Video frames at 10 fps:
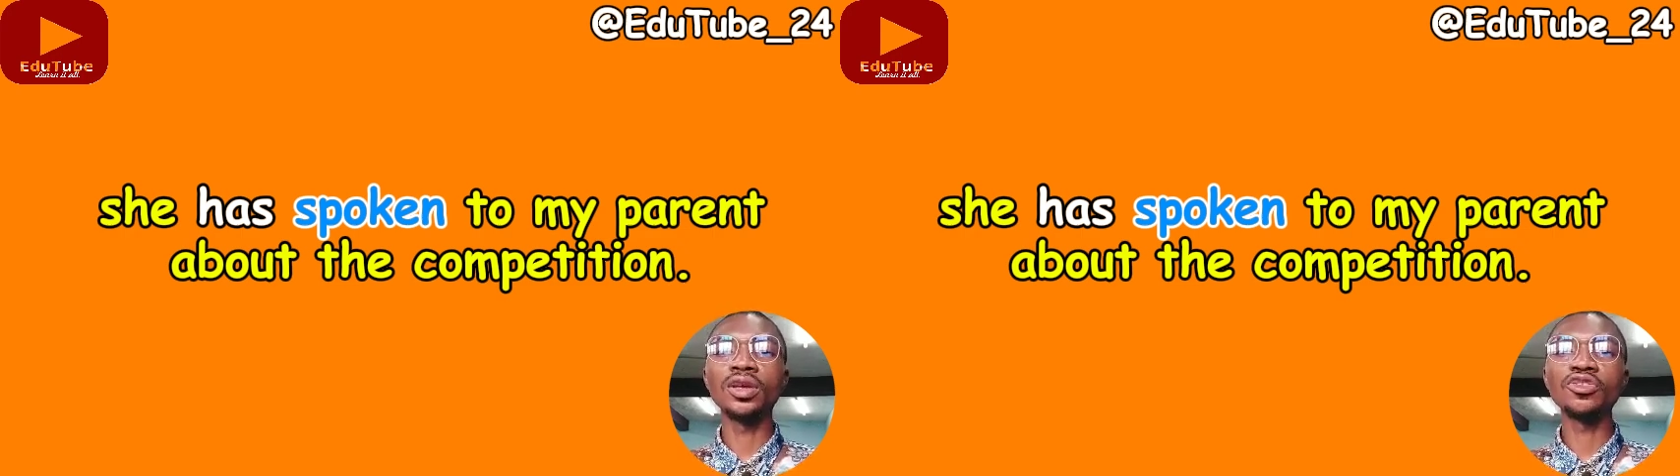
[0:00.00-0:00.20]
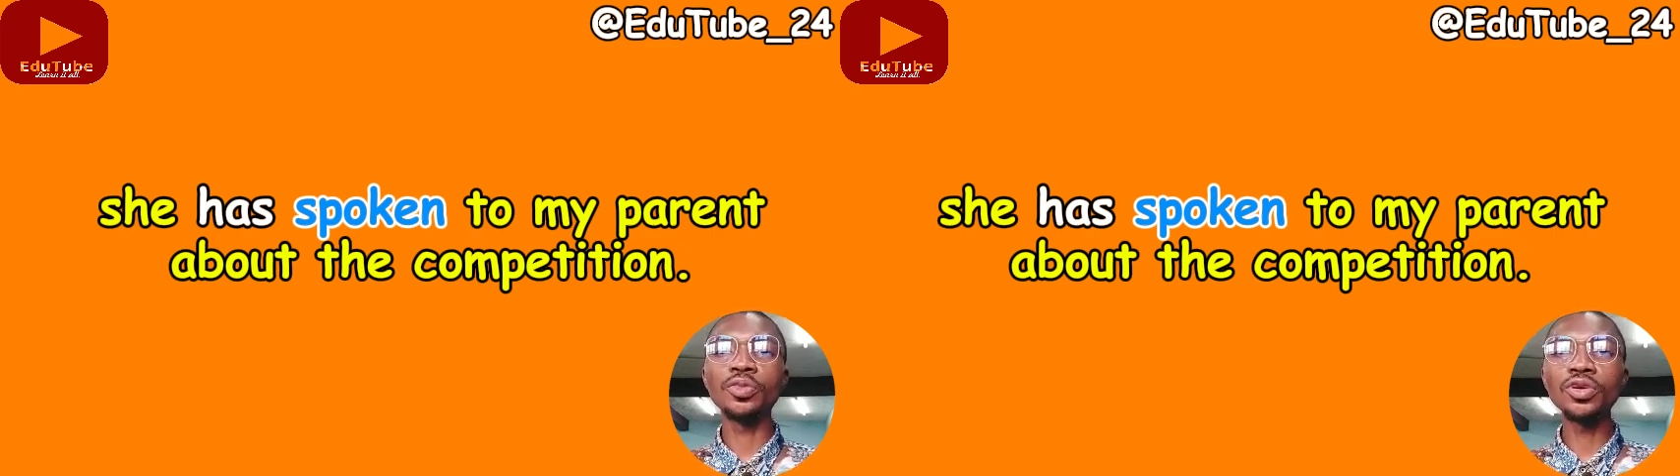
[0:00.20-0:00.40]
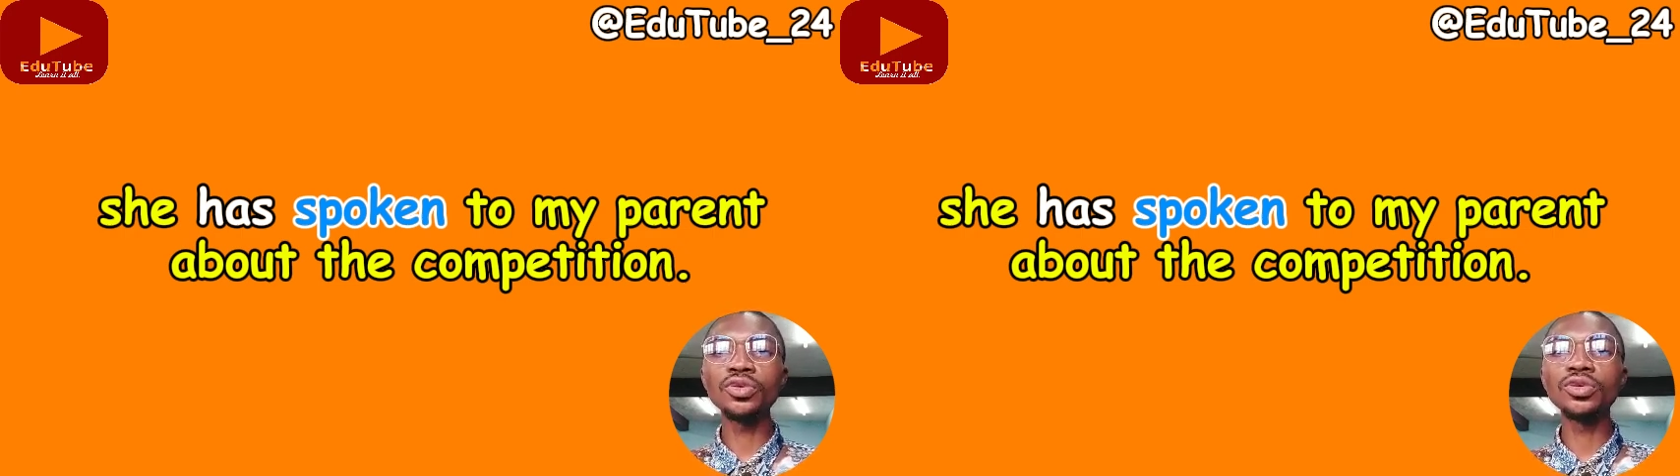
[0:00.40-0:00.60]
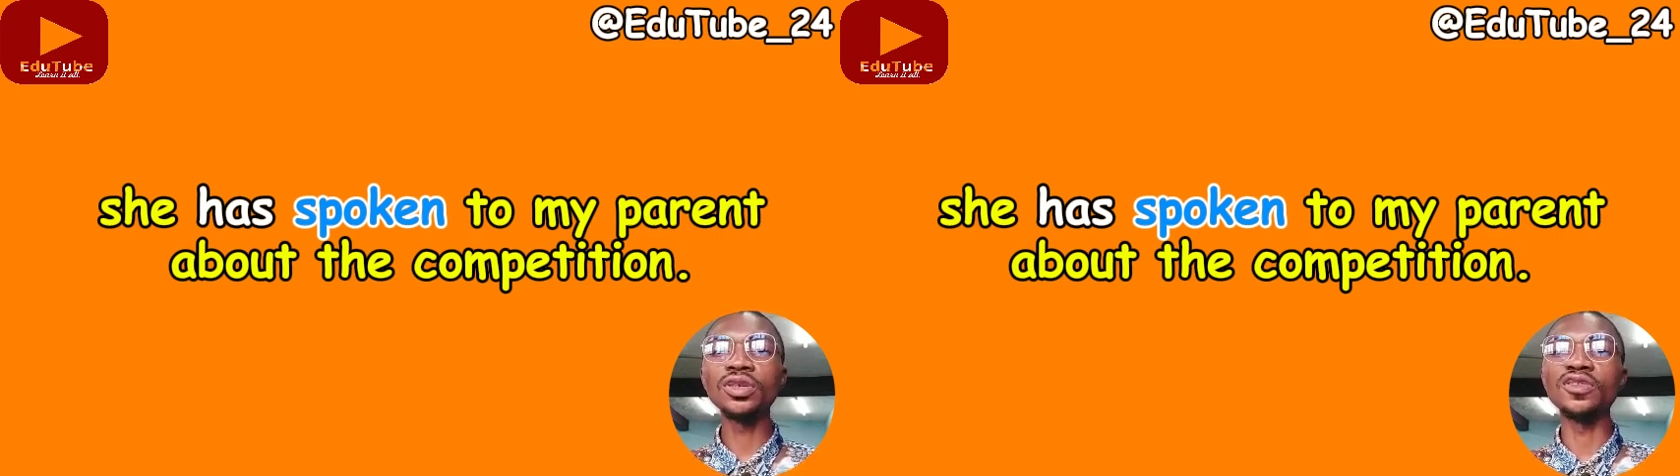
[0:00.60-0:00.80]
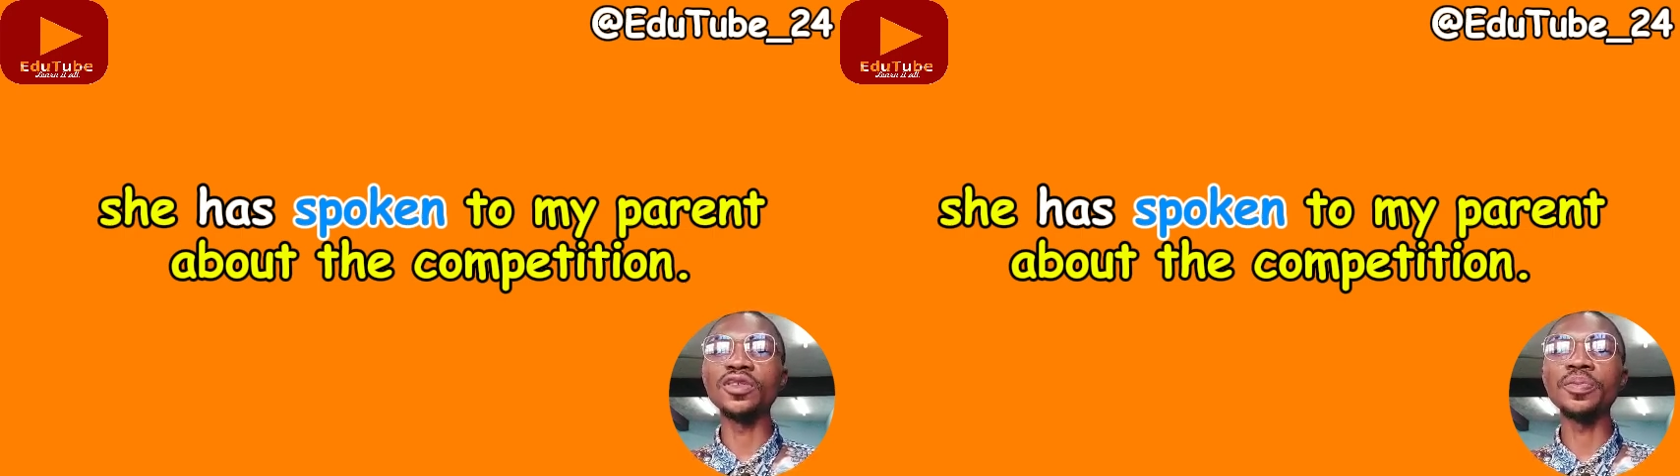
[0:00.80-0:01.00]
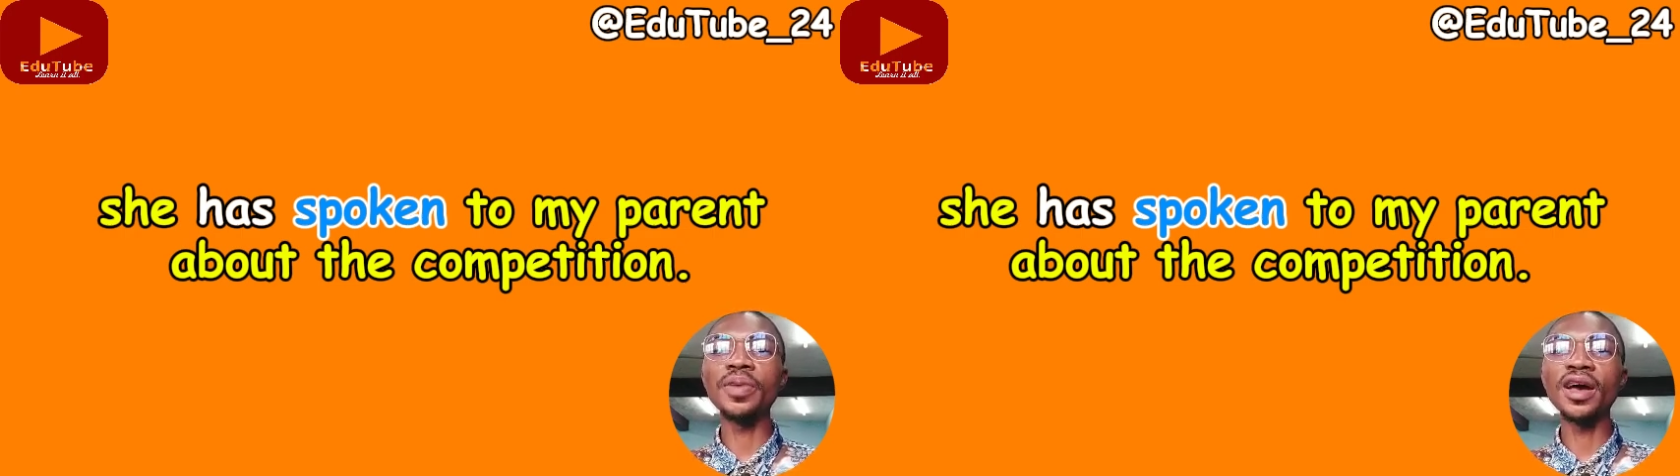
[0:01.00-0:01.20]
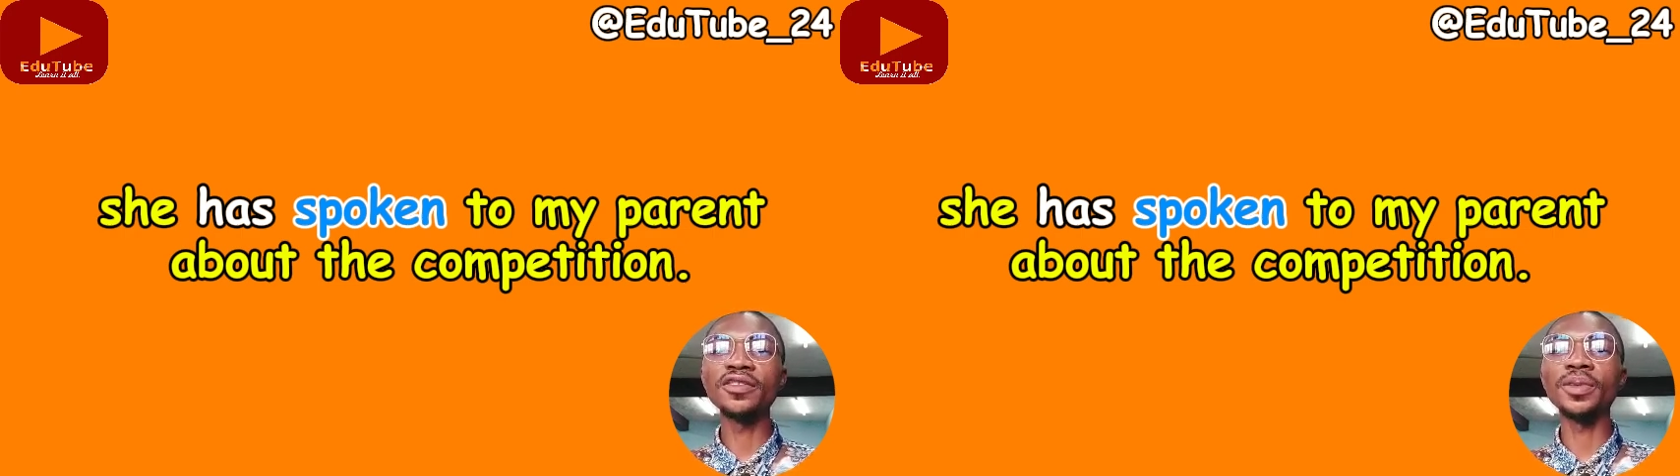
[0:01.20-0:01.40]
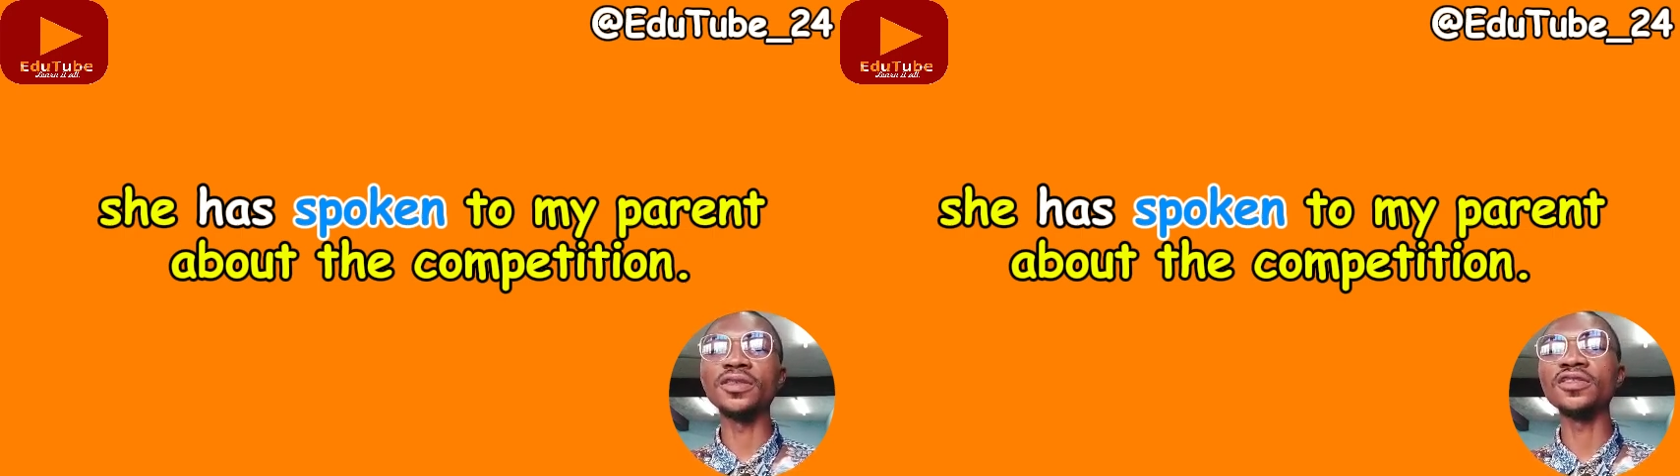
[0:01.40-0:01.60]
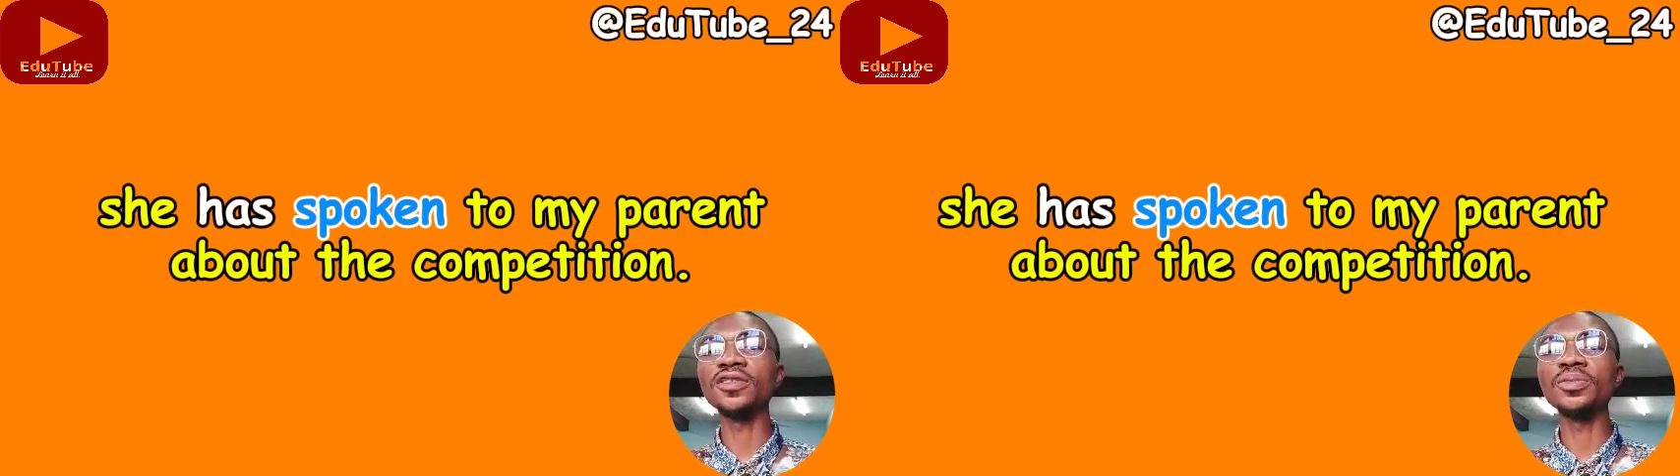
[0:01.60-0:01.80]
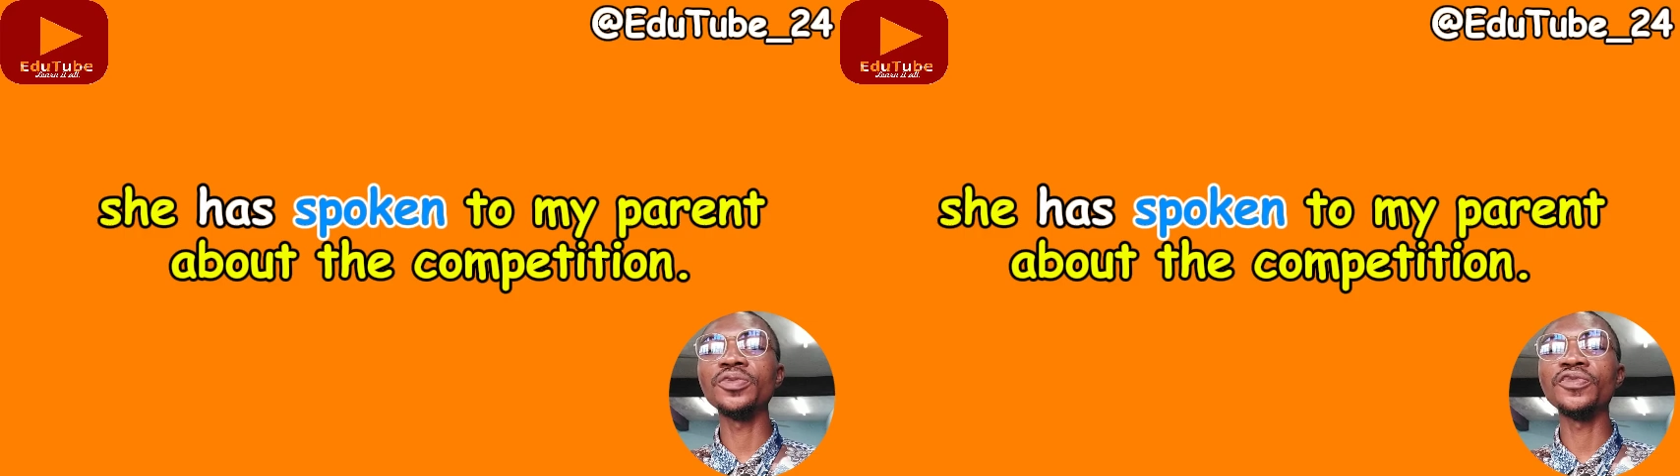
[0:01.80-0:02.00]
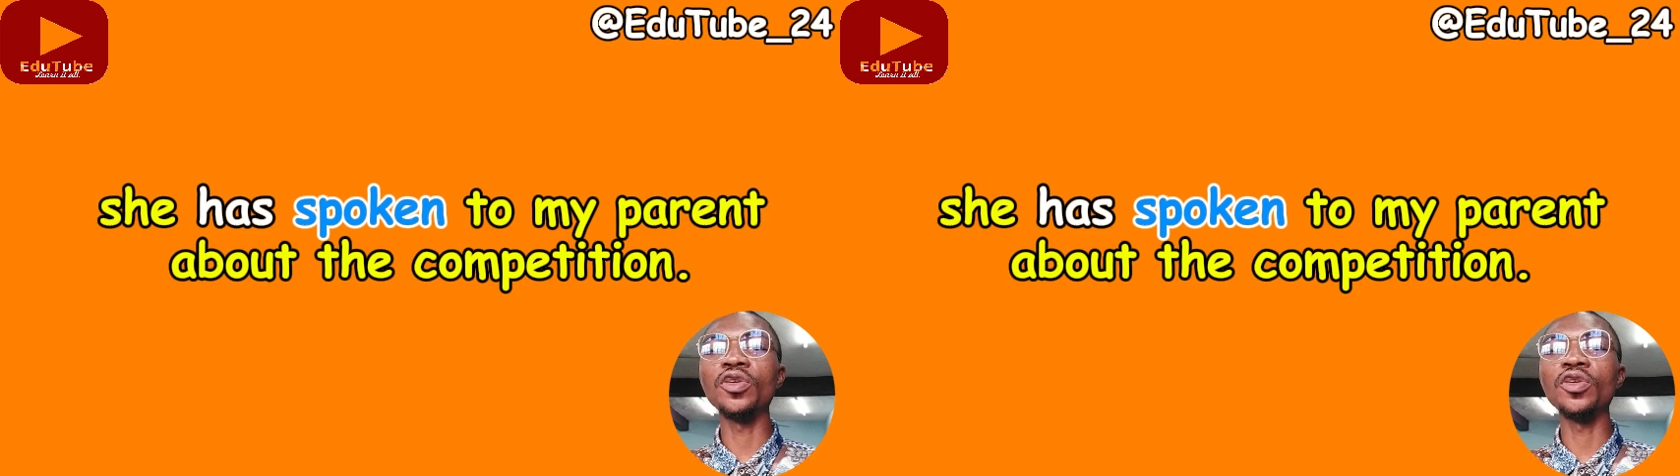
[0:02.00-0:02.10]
Spoken is the past participle